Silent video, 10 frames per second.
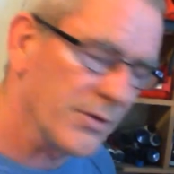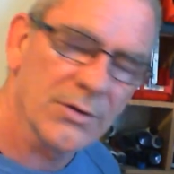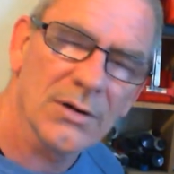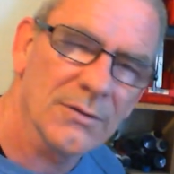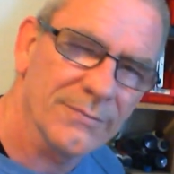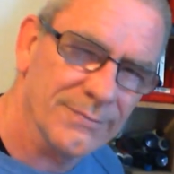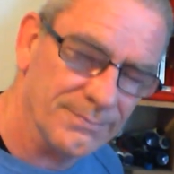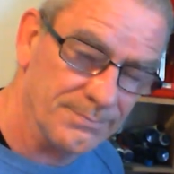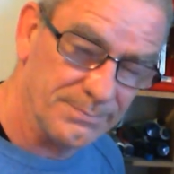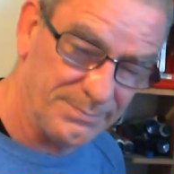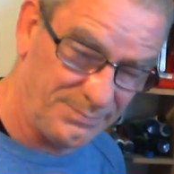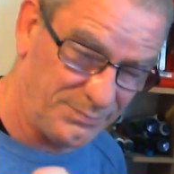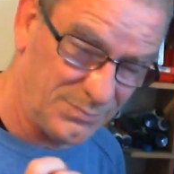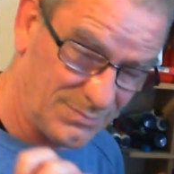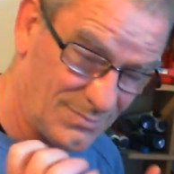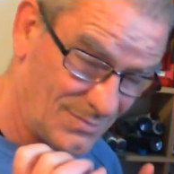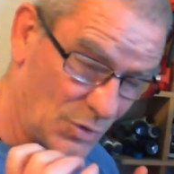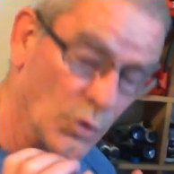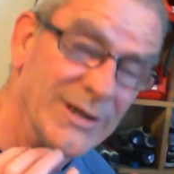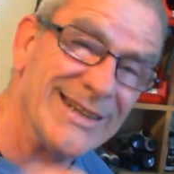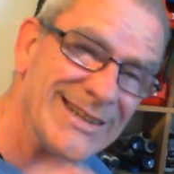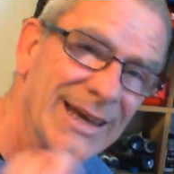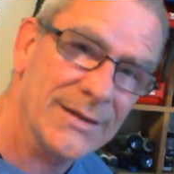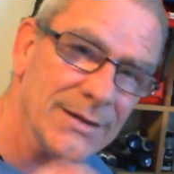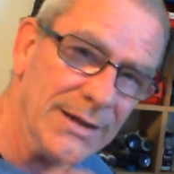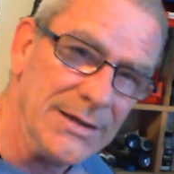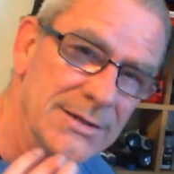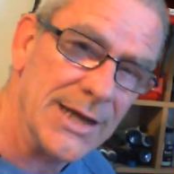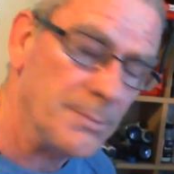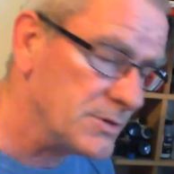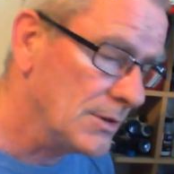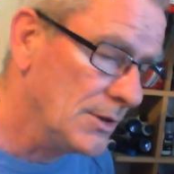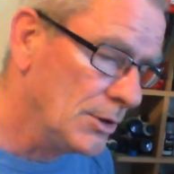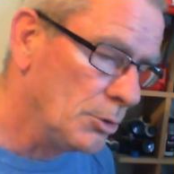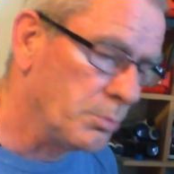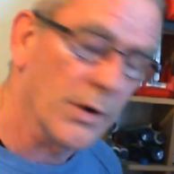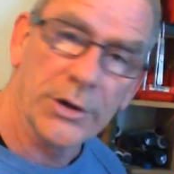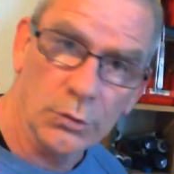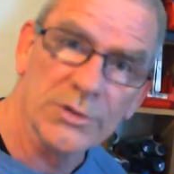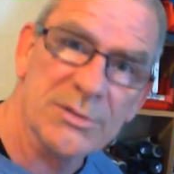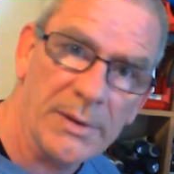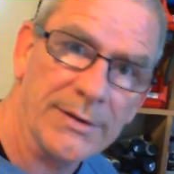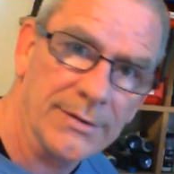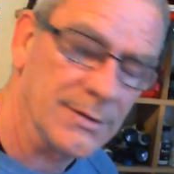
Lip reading: of going that in depth. But I do respect it.